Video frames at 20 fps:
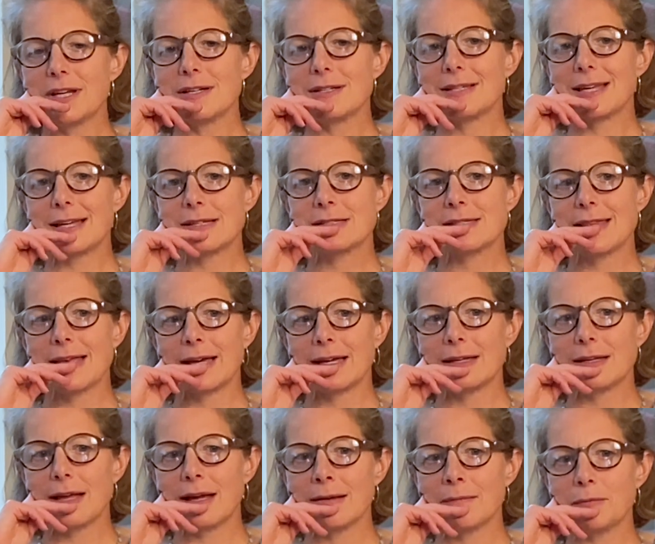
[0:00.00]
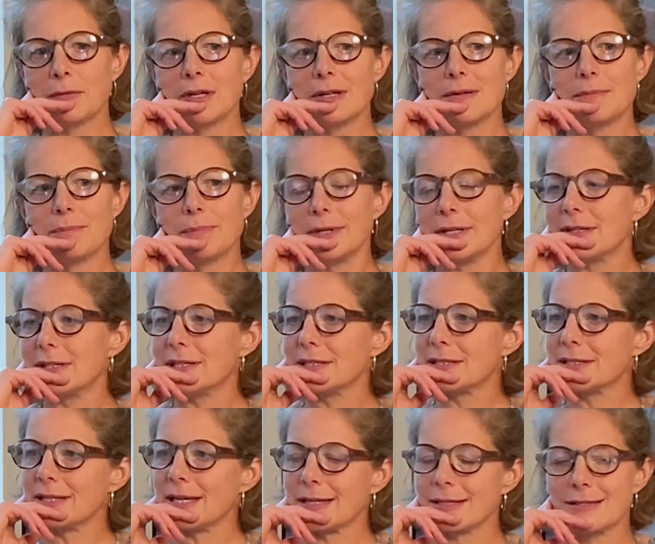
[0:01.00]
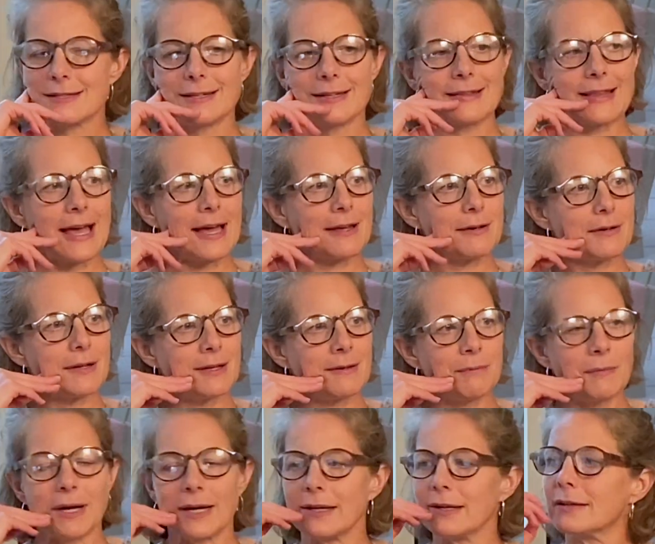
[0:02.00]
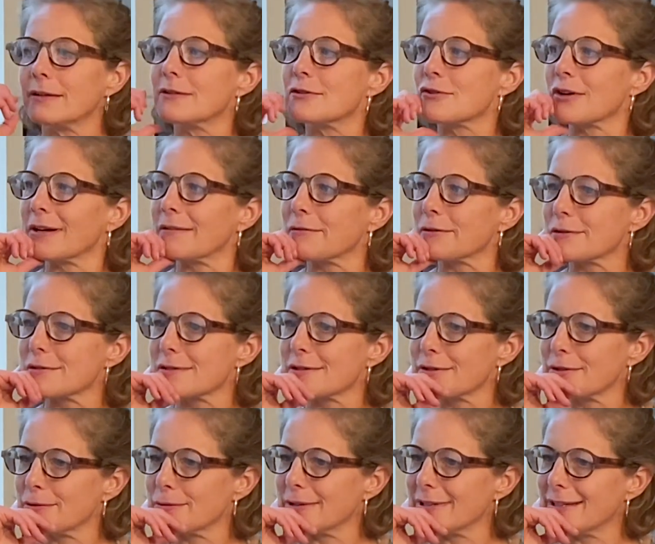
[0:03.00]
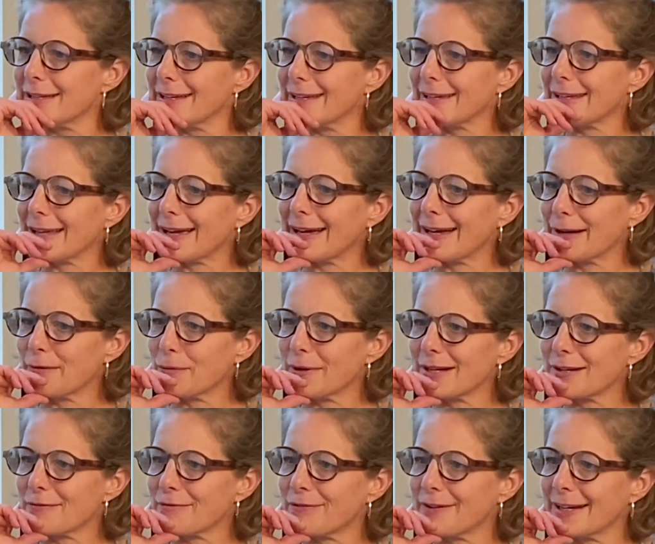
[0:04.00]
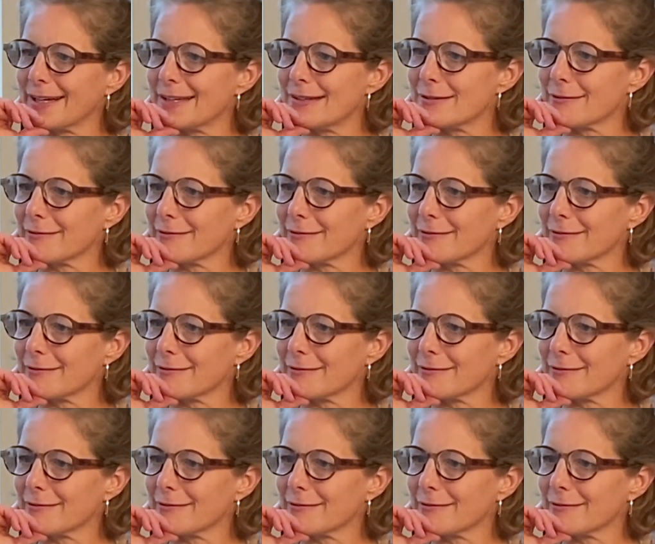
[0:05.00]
to test that. I'm going to be testing that in my travels through Indiana. I want to find a